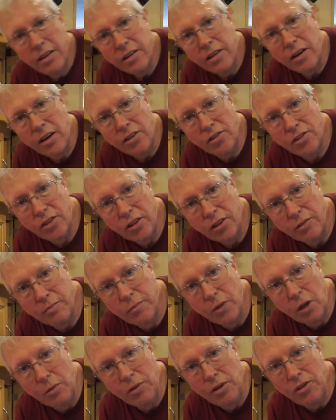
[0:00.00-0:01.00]
are certain
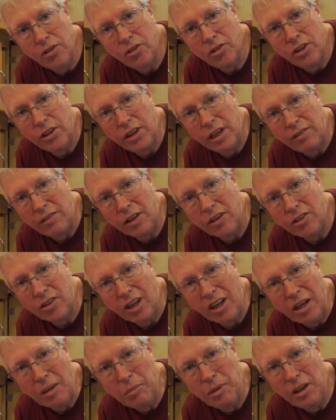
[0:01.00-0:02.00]
moments in every
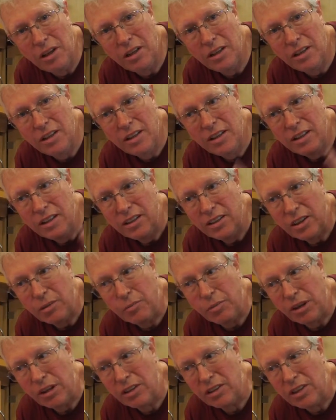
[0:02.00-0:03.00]
job that
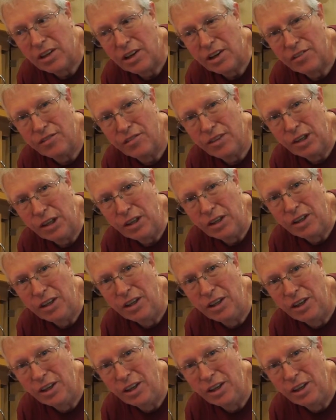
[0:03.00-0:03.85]
bring a lot of fear.